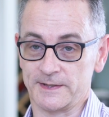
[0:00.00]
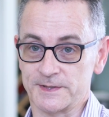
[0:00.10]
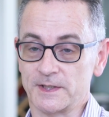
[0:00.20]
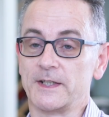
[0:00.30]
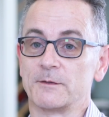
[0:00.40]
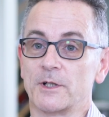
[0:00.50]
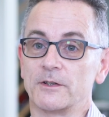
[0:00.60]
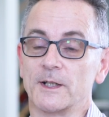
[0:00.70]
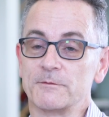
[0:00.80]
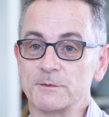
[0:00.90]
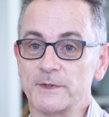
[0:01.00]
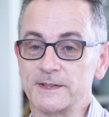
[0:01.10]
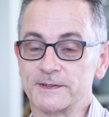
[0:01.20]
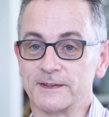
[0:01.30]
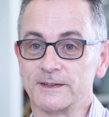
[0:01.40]
design a programme to
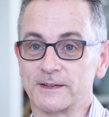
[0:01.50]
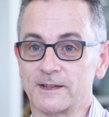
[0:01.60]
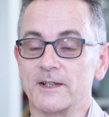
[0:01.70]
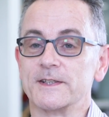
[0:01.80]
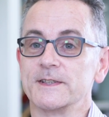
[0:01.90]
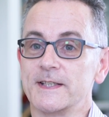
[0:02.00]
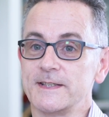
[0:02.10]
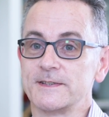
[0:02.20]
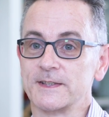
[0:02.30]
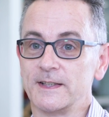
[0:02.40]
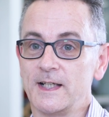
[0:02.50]
meet a client's needs.